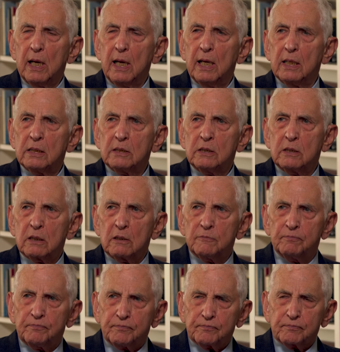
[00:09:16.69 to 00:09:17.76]
And
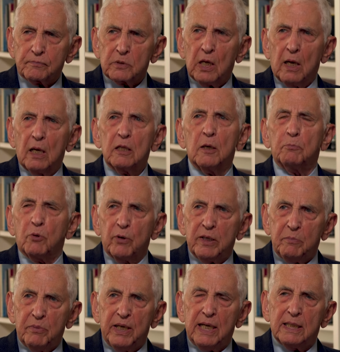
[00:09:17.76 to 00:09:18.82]
the
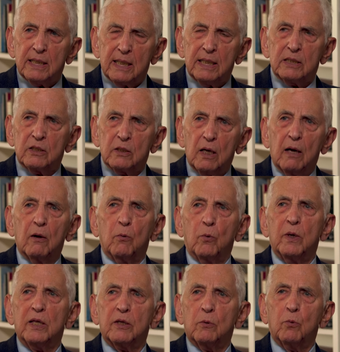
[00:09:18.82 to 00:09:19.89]
point being that
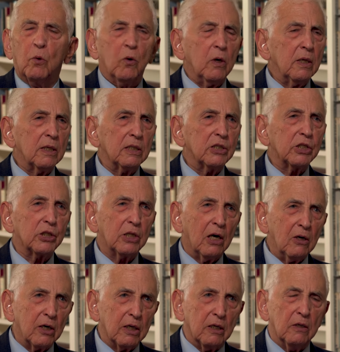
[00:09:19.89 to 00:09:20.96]
with a war that
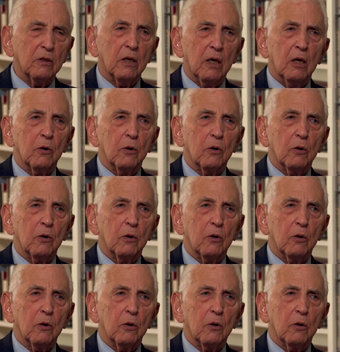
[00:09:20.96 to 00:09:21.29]
started